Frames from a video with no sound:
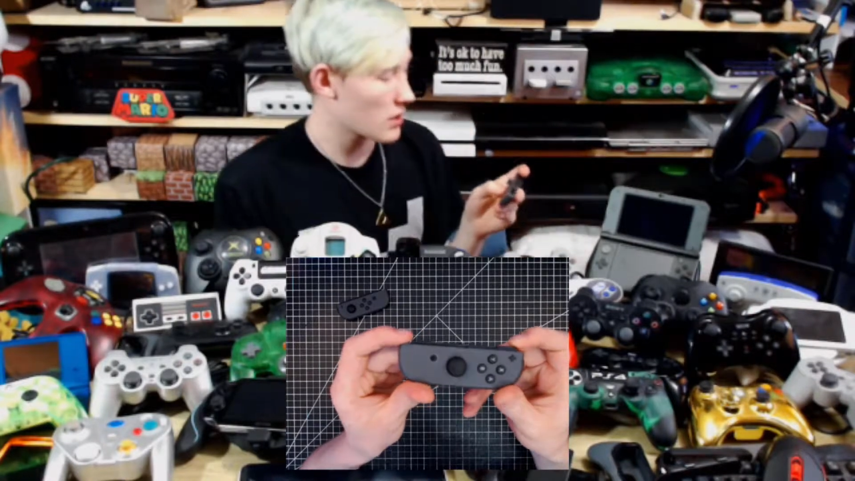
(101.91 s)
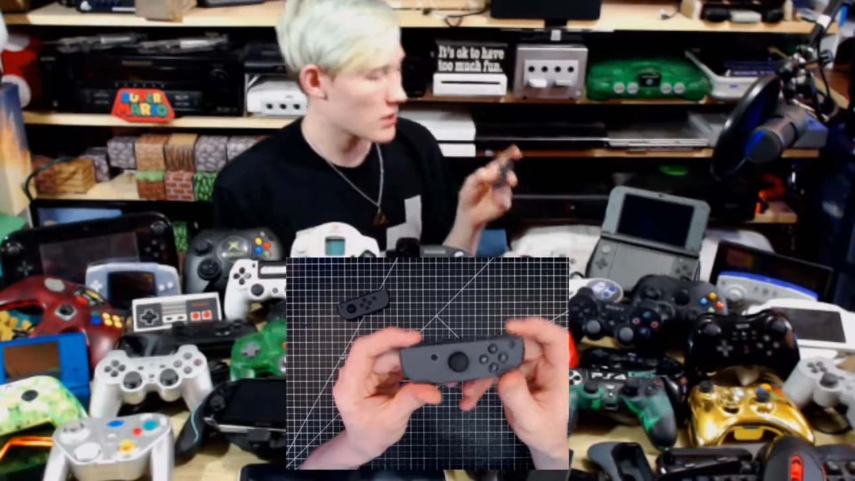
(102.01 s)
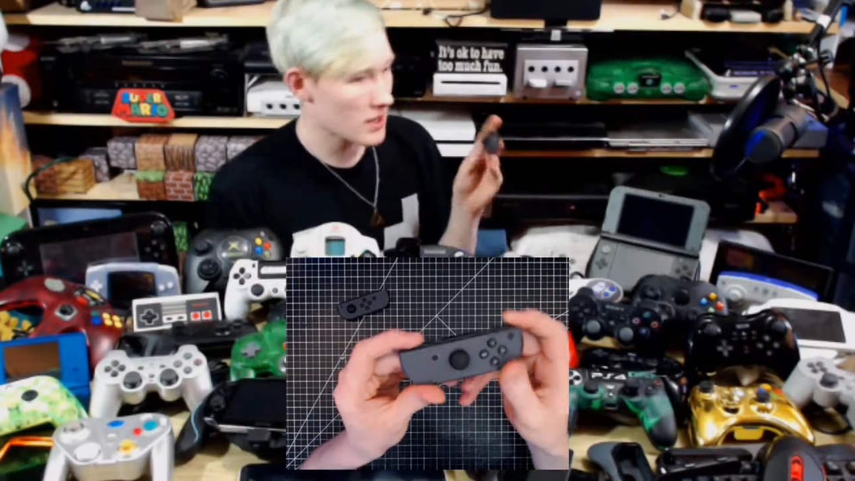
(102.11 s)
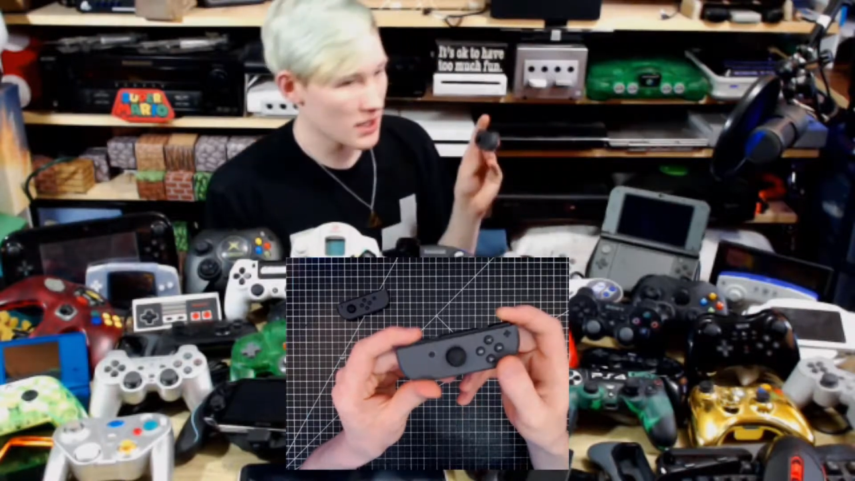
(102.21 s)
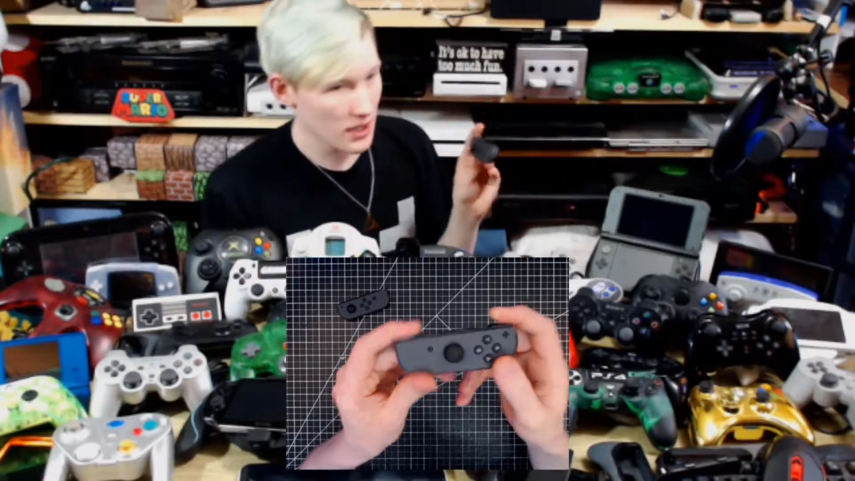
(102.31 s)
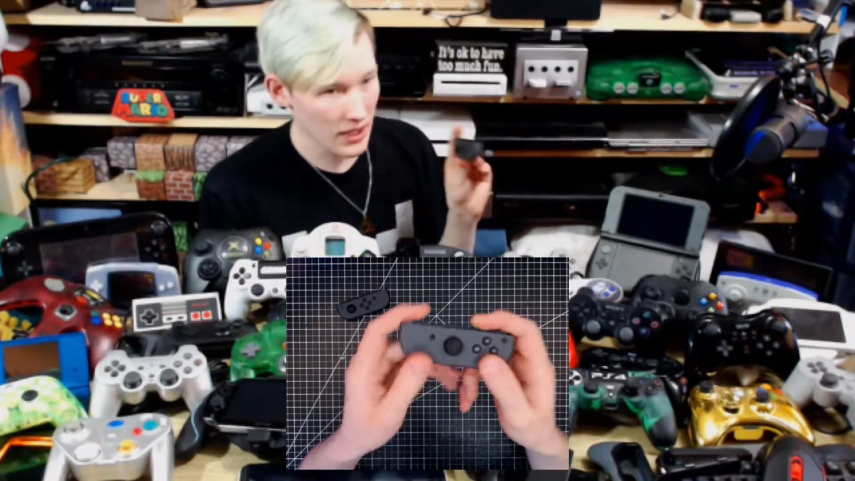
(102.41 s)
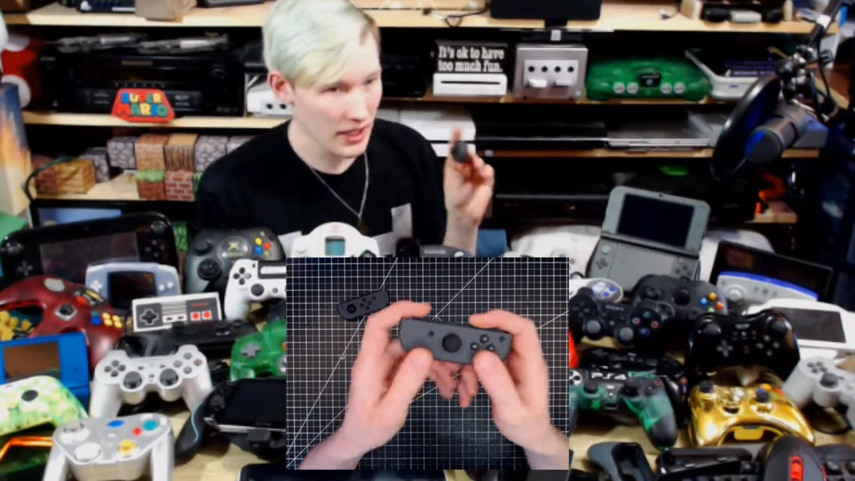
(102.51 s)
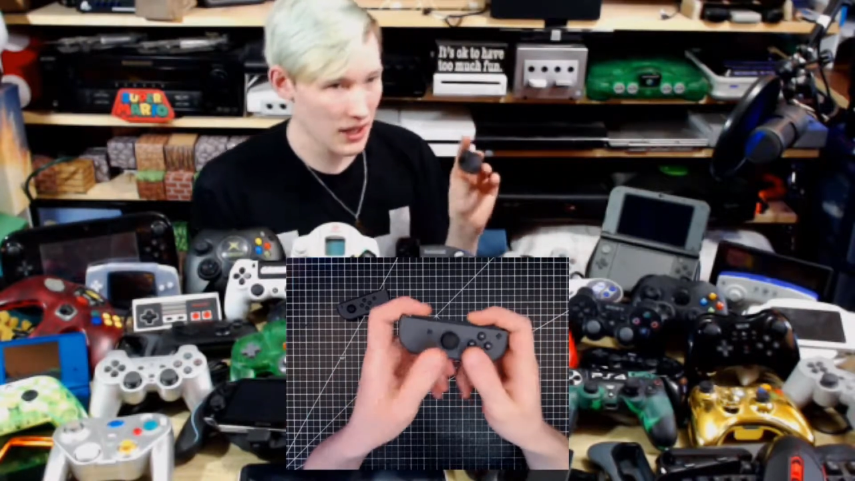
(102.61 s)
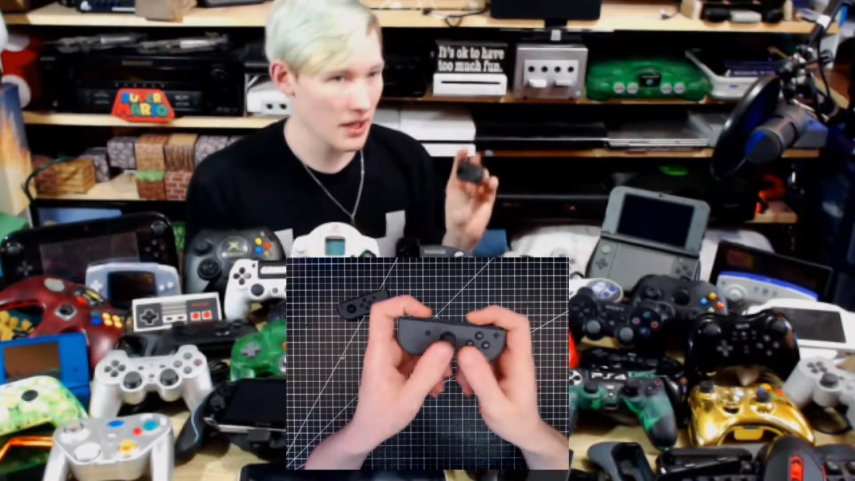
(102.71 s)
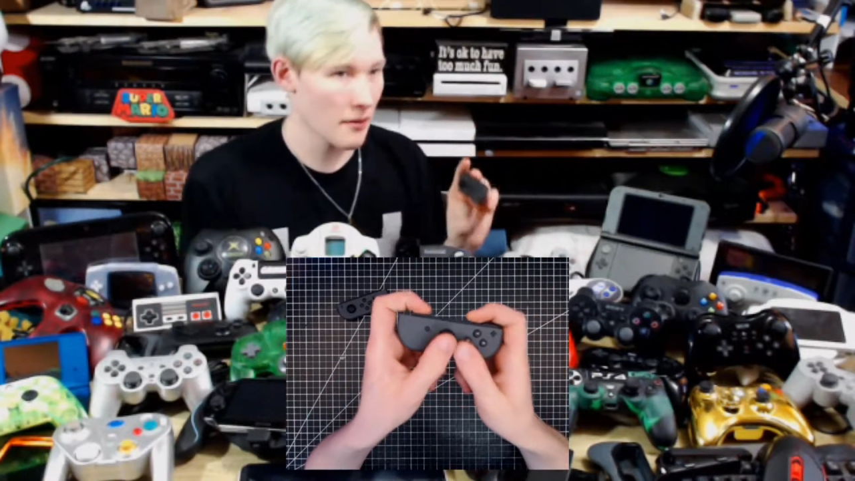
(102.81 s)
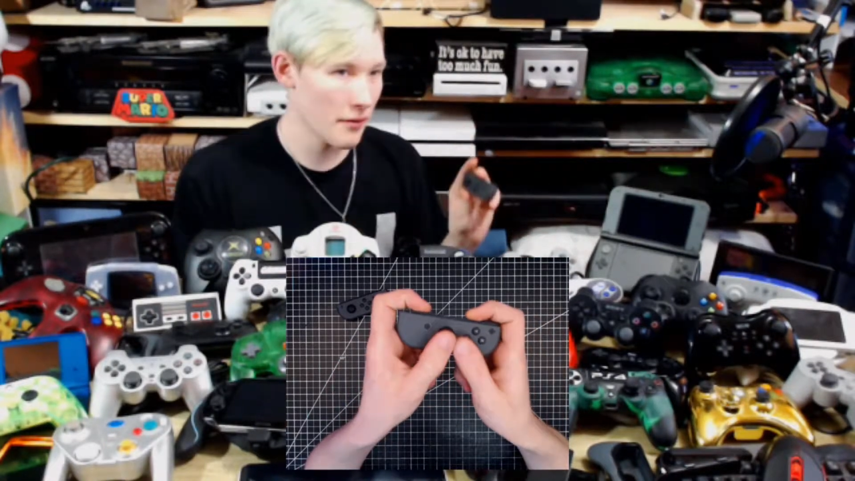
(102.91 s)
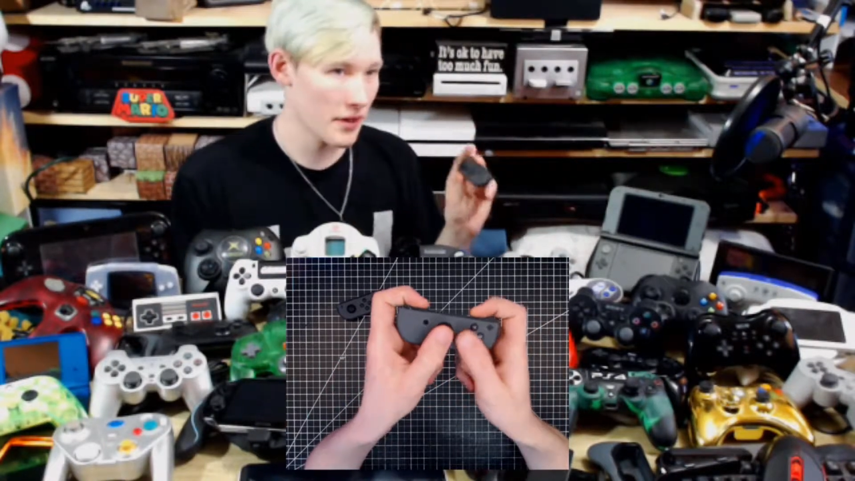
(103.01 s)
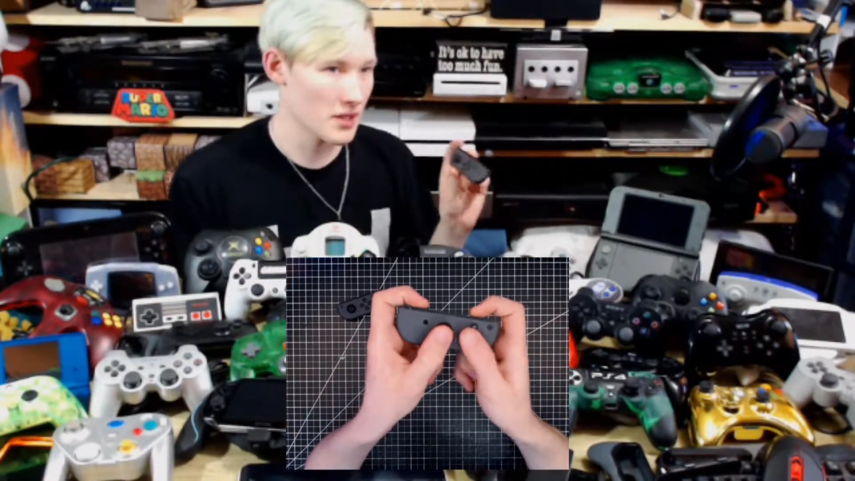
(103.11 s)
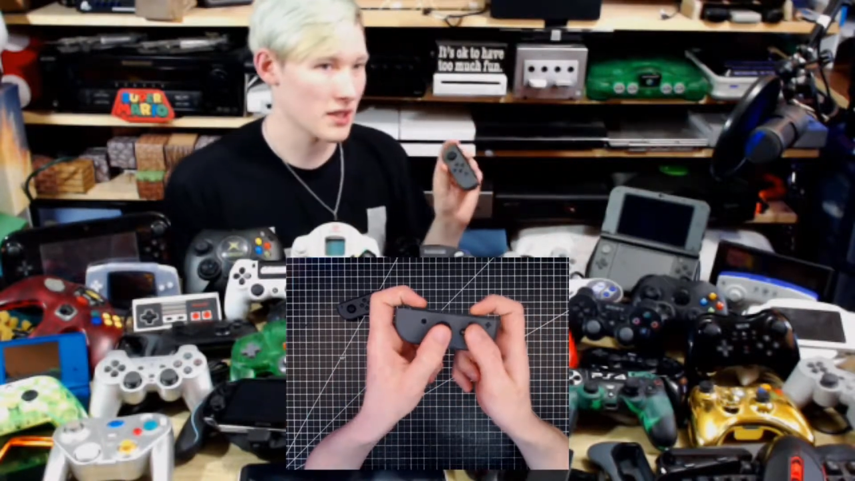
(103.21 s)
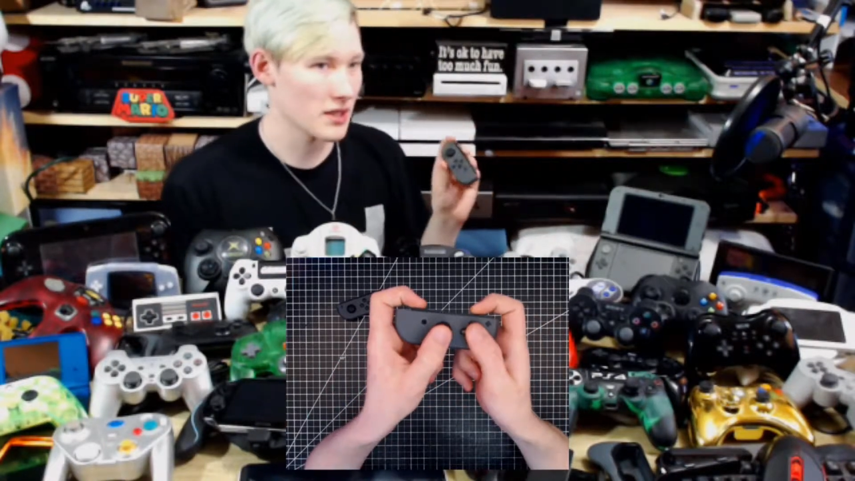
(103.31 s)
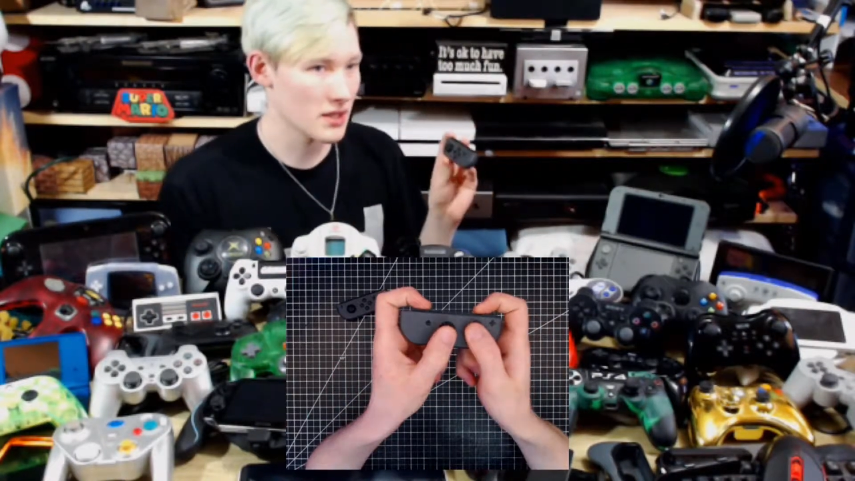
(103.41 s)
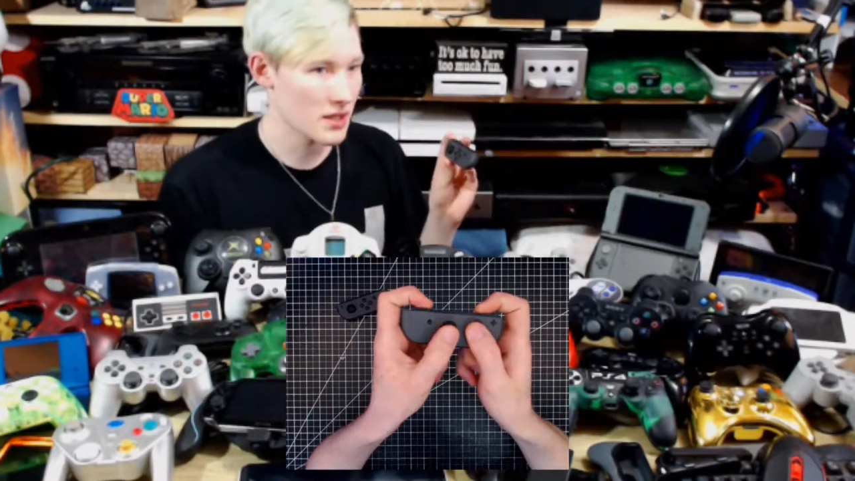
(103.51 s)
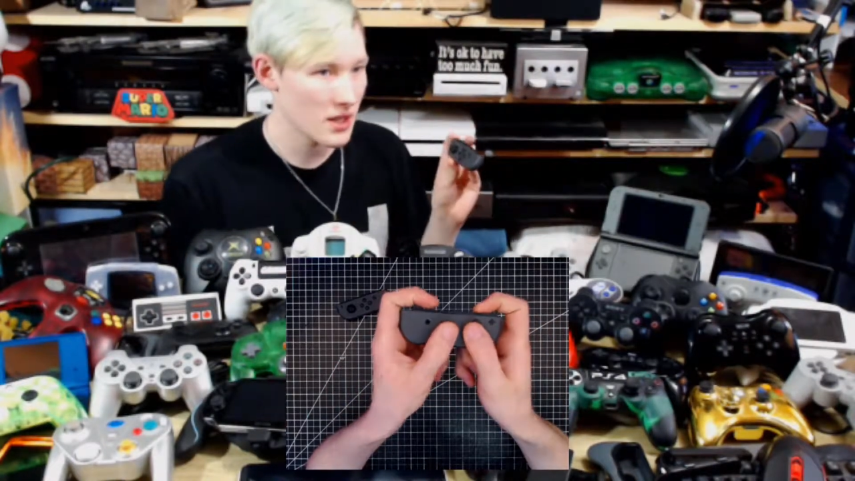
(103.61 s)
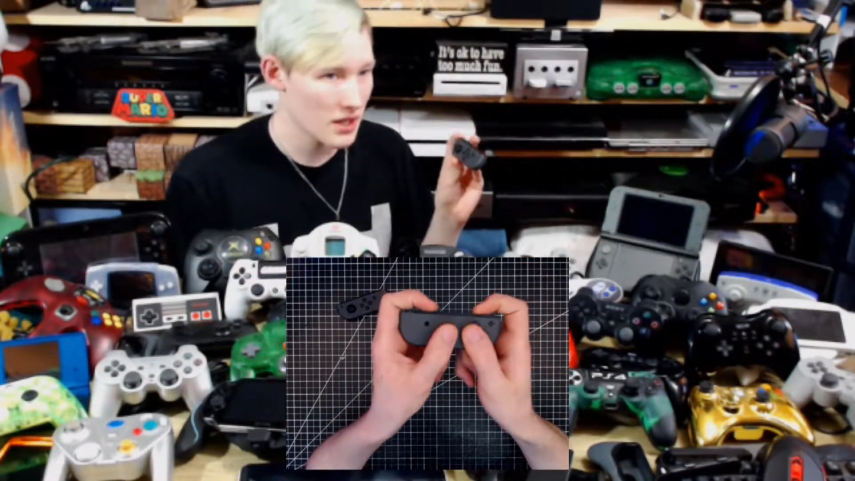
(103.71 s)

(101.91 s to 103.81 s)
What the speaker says: slightly fixes